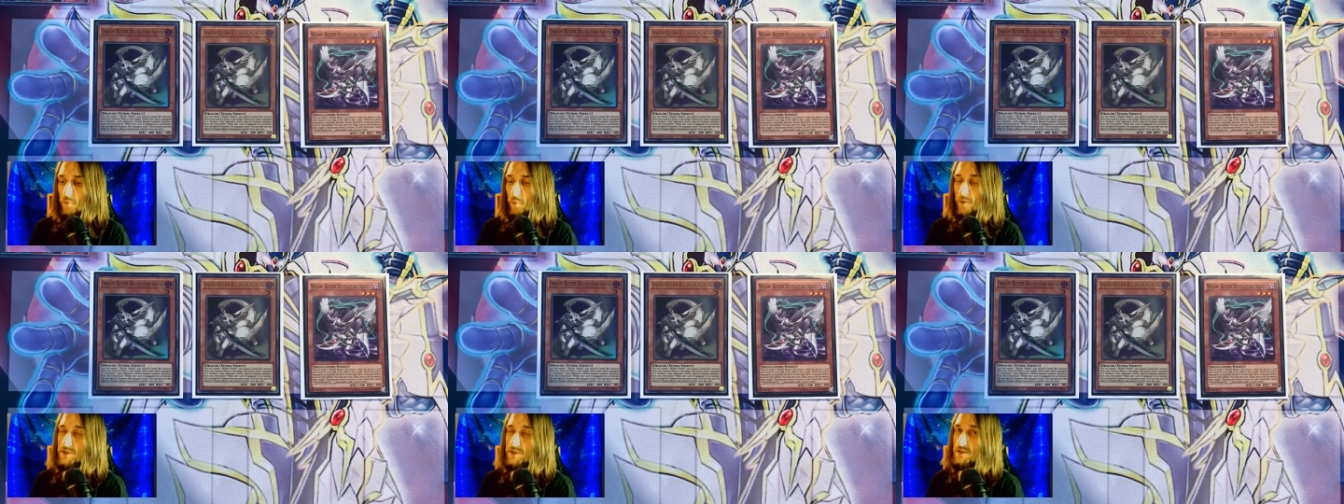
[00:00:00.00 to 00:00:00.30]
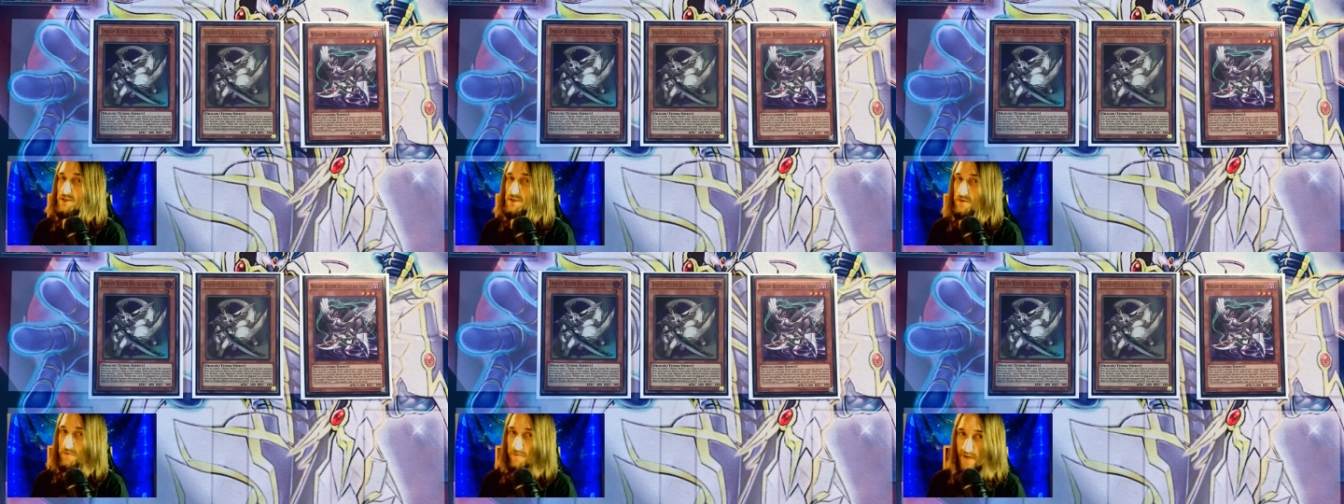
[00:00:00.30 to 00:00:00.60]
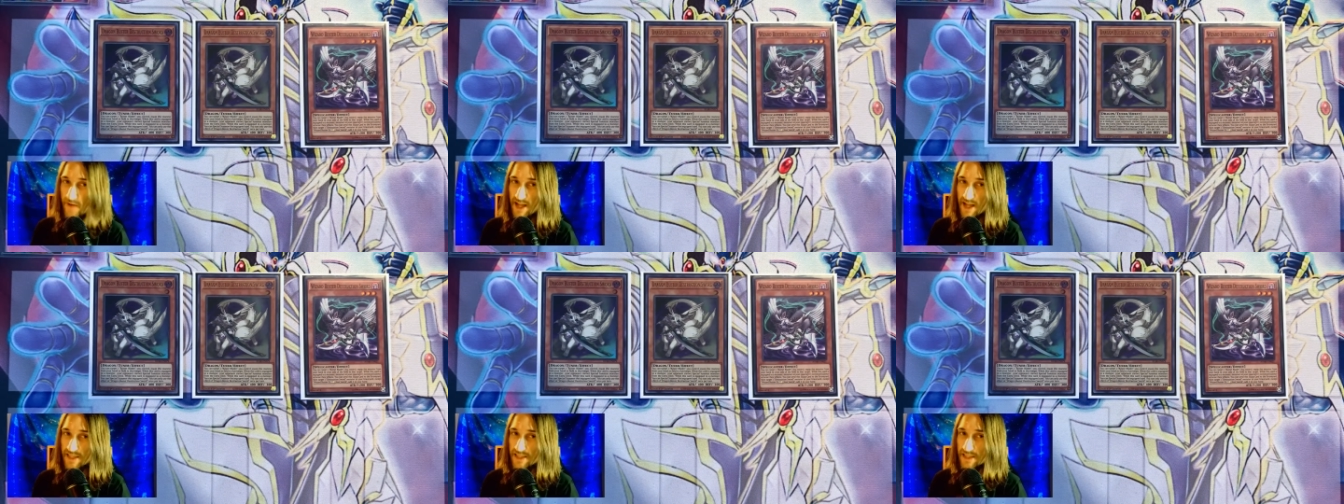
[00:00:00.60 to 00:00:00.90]
Wizard's
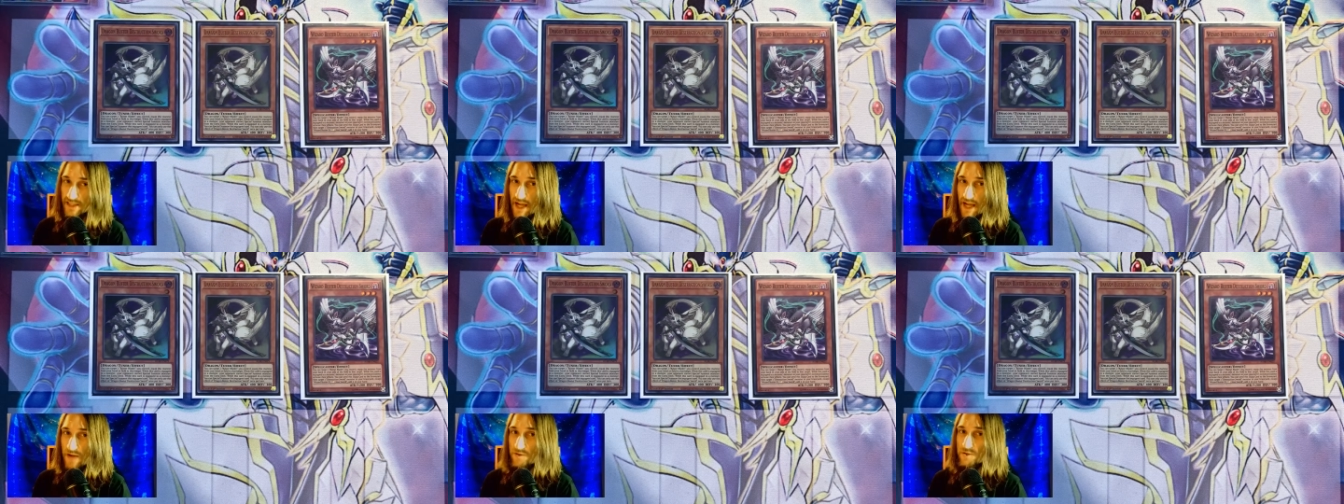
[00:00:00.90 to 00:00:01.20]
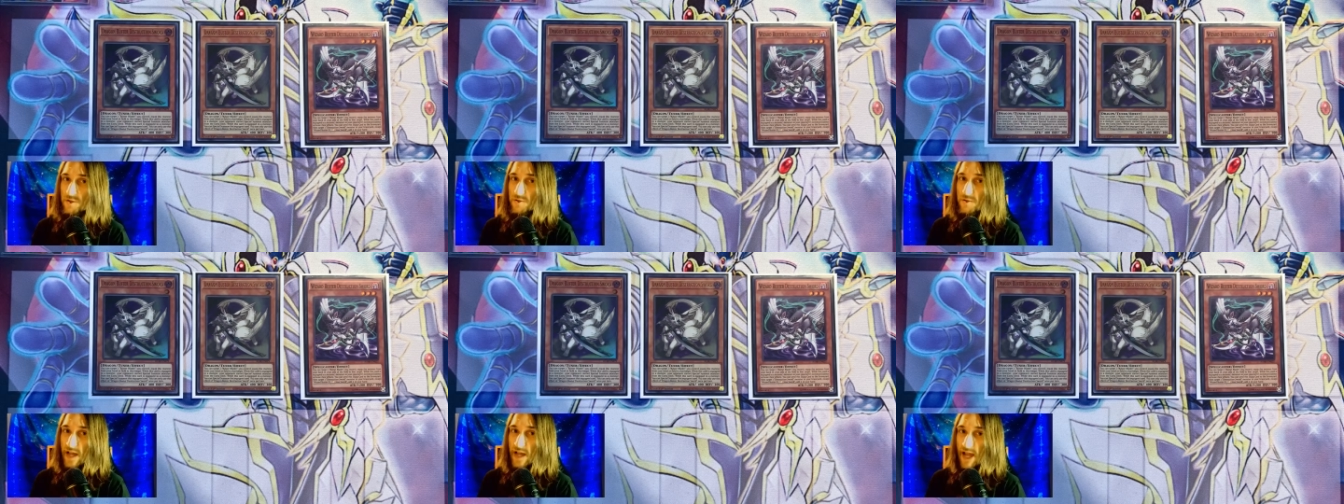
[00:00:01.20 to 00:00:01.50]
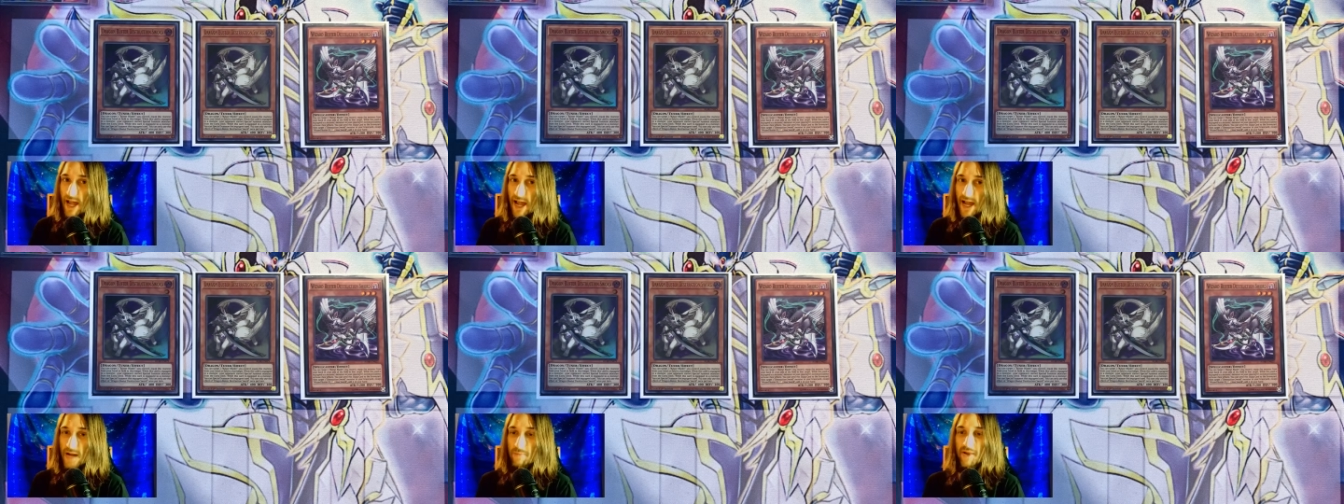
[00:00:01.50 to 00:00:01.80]
effect allows you to
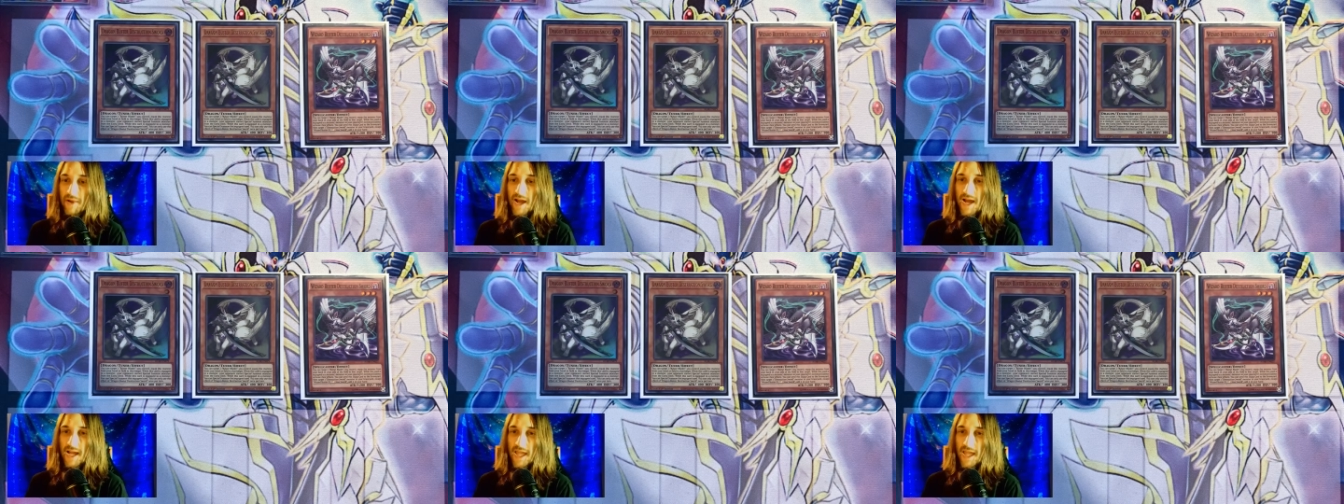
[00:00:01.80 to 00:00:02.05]
add back